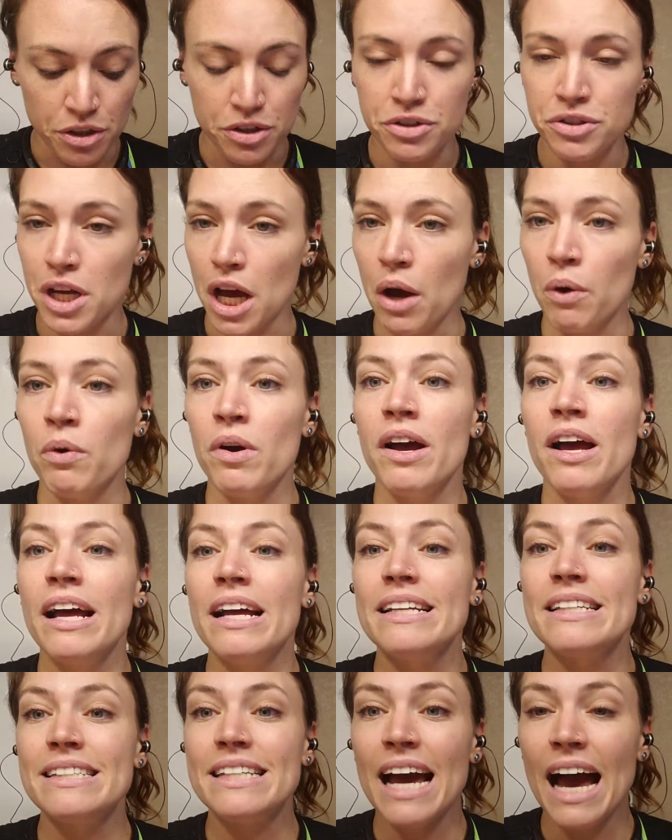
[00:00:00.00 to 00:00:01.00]
So
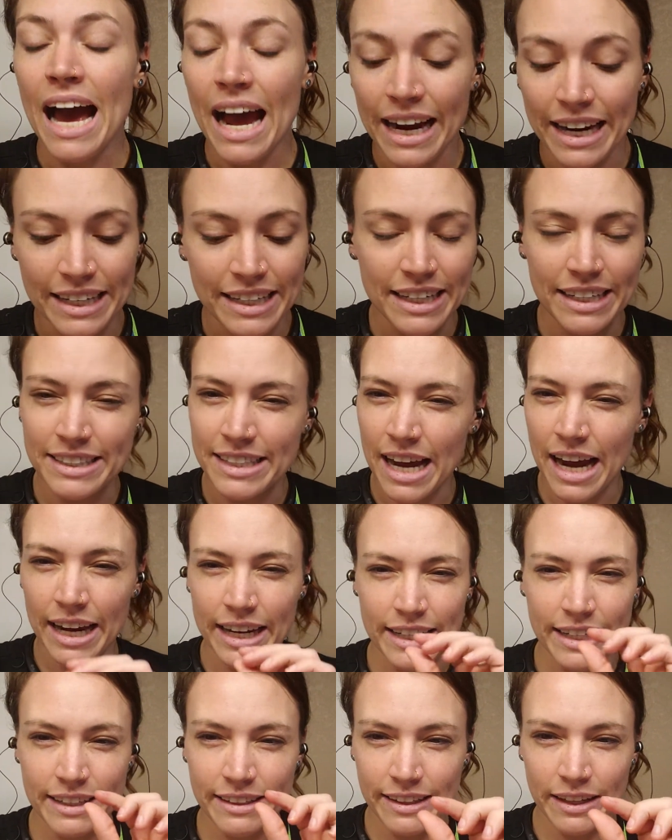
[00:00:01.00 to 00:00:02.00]
tiny
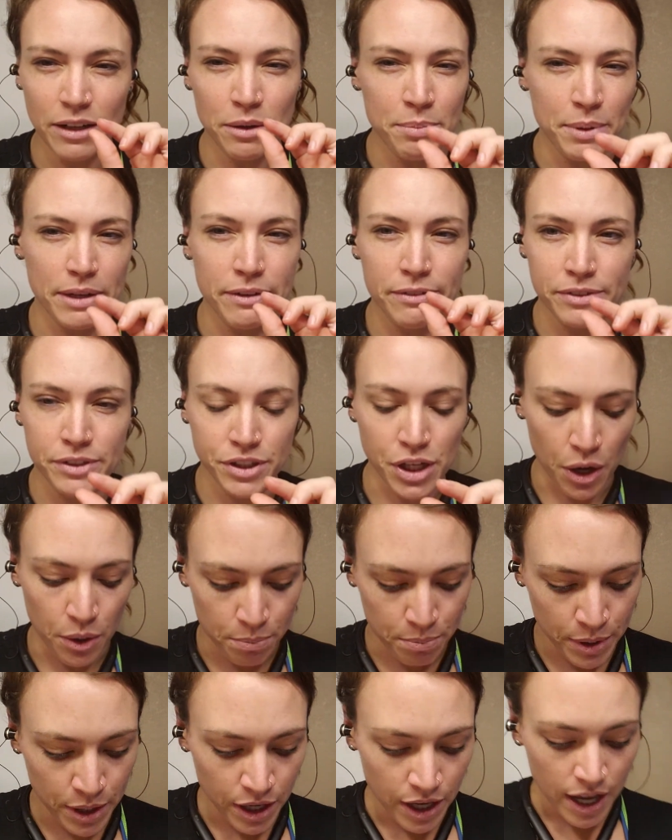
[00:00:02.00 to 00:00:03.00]
little bit of soap,